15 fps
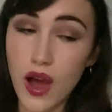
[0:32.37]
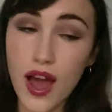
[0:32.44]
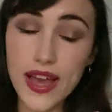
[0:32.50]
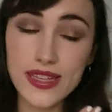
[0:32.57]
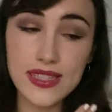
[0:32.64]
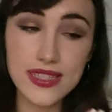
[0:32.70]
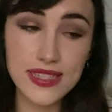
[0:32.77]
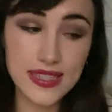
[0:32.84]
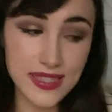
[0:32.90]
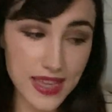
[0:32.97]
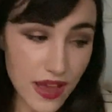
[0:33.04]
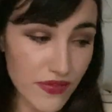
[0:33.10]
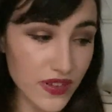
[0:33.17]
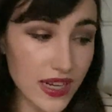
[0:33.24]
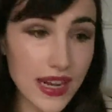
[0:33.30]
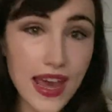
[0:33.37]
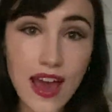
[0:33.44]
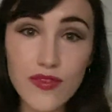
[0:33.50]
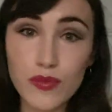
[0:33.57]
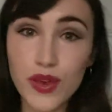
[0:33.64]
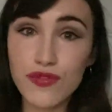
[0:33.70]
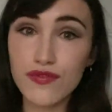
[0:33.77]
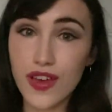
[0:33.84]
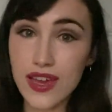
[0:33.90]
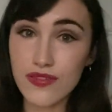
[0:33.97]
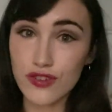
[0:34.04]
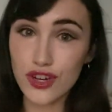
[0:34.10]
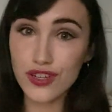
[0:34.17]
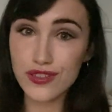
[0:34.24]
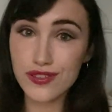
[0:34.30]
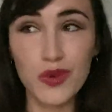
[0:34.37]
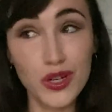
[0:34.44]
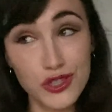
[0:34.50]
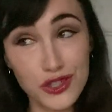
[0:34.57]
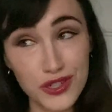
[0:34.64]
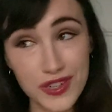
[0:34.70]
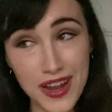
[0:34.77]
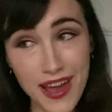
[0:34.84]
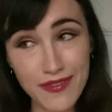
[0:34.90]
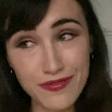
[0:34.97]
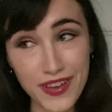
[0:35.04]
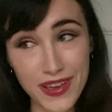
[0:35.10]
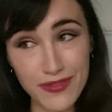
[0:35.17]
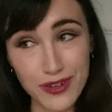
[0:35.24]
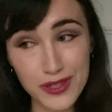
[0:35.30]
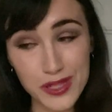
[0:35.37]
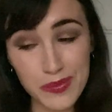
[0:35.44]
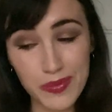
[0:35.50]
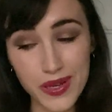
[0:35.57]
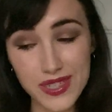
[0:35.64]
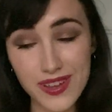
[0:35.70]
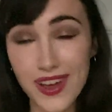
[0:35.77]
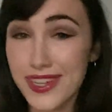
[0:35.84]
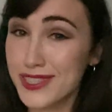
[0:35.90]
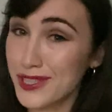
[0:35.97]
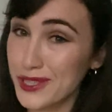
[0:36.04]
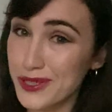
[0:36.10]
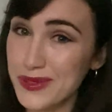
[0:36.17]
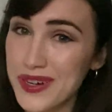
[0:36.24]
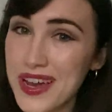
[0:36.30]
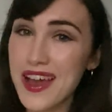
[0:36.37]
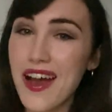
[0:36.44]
I definitely have my favorites. One shouldn't have favorites, but I do.